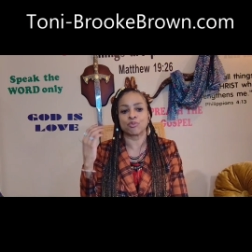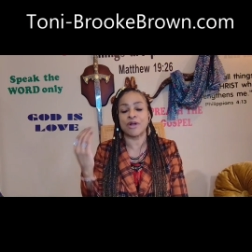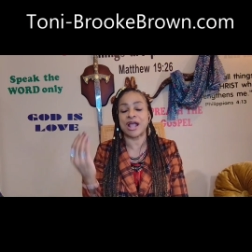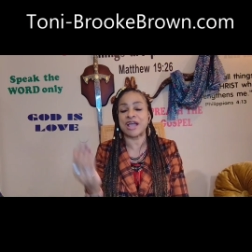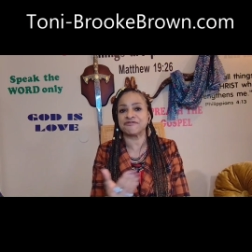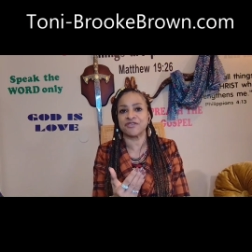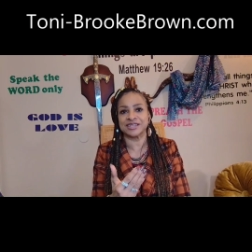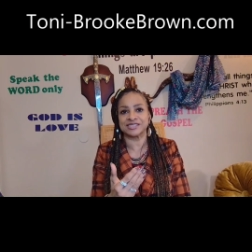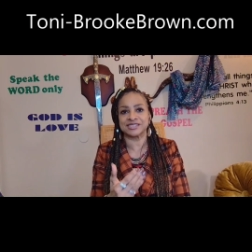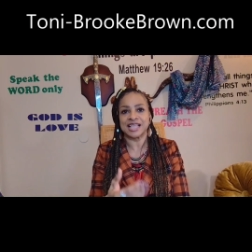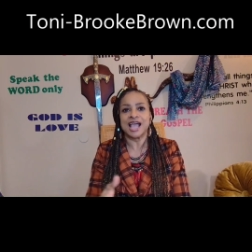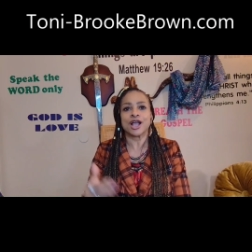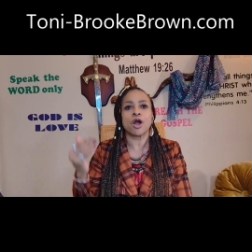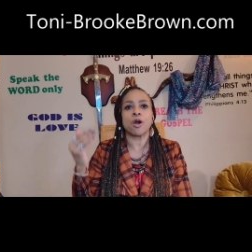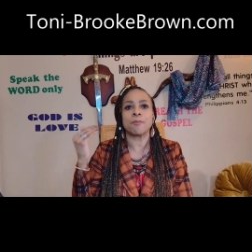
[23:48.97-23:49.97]
reference.
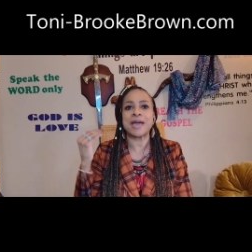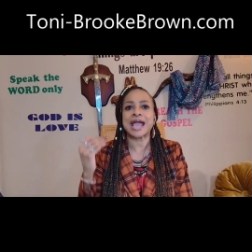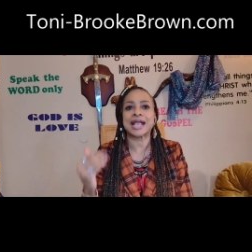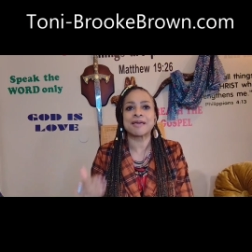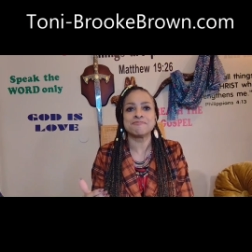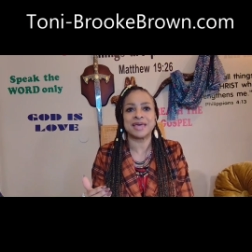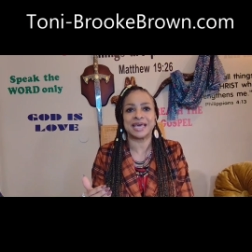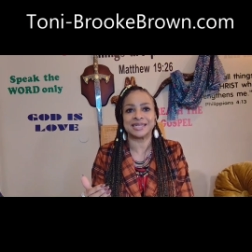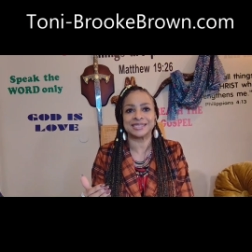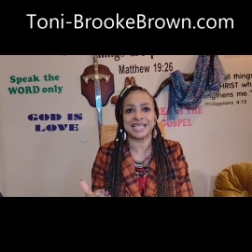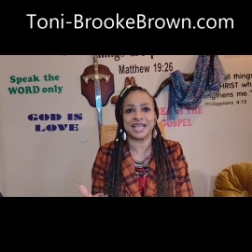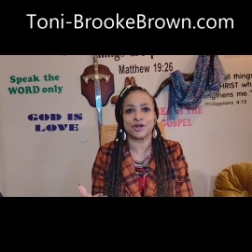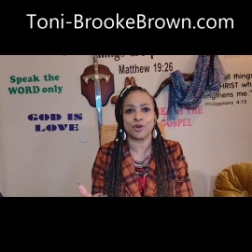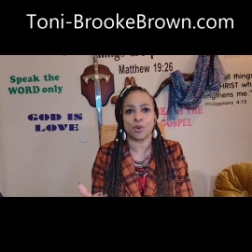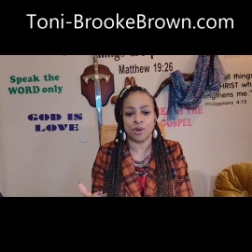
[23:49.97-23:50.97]
Go back and
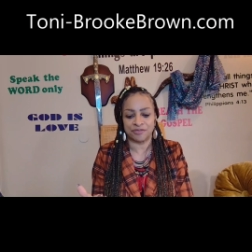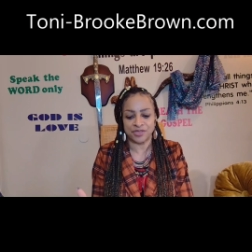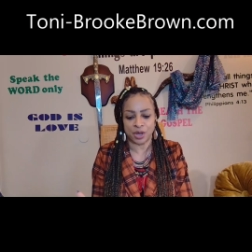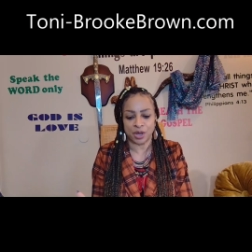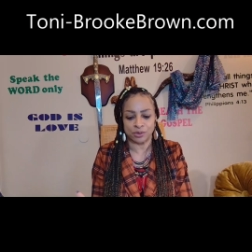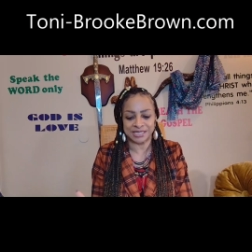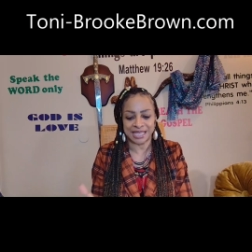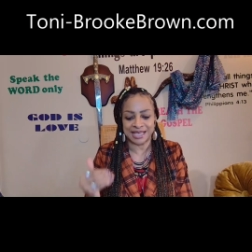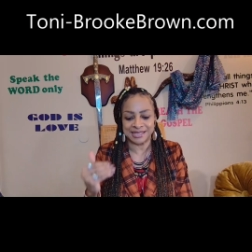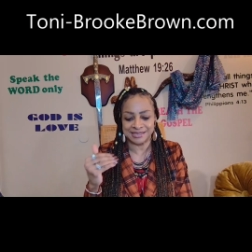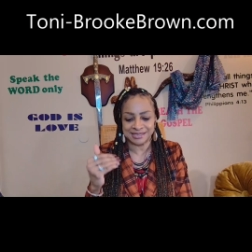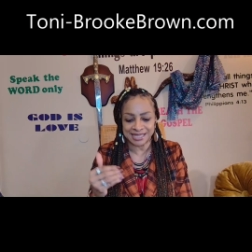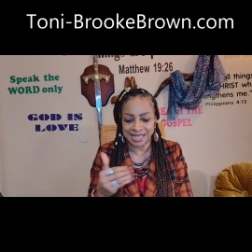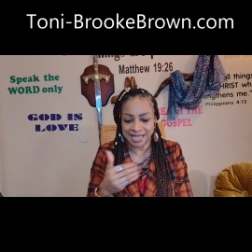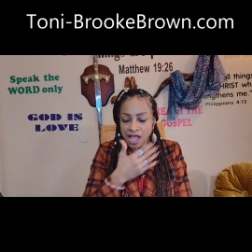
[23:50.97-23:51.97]
meditate on those
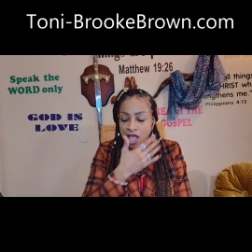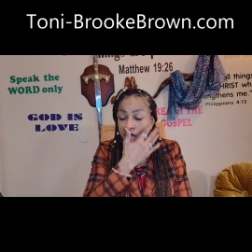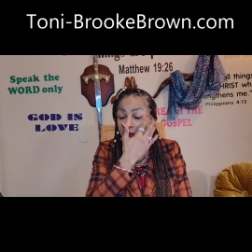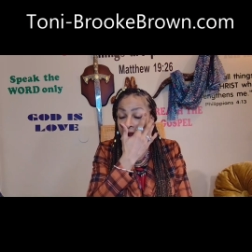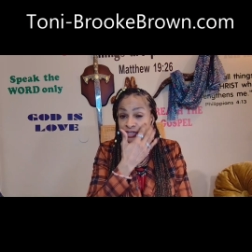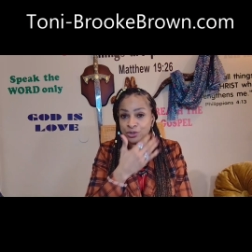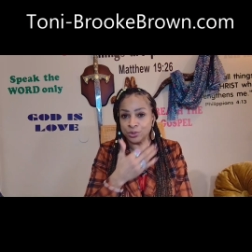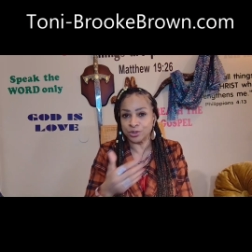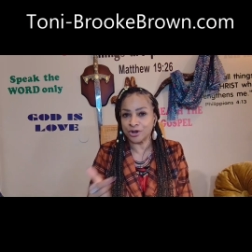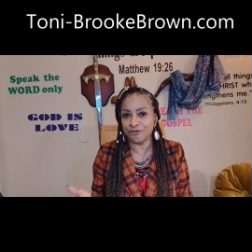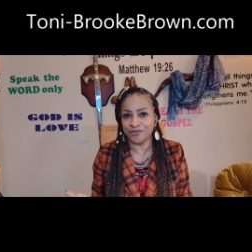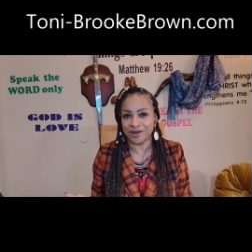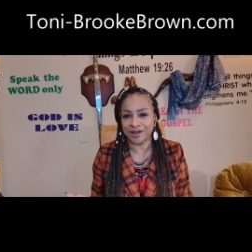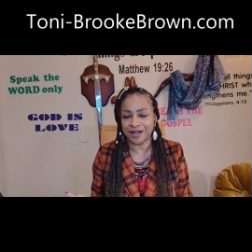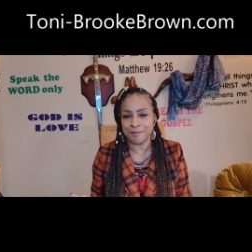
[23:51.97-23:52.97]
and see, are you an
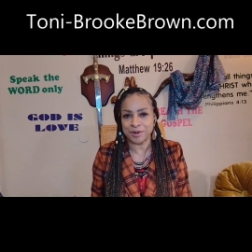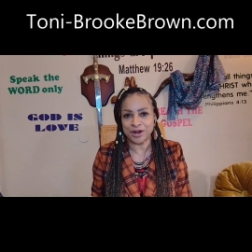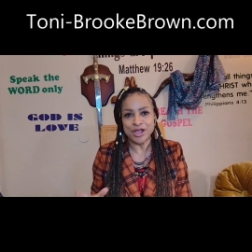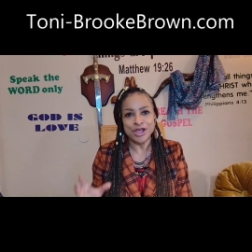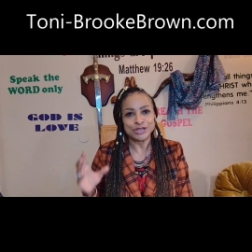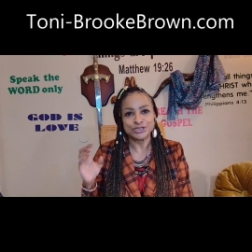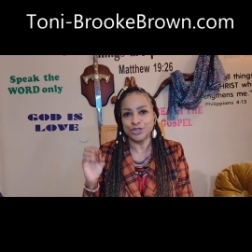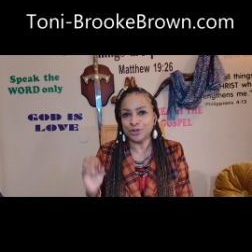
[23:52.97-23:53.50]
overcomer?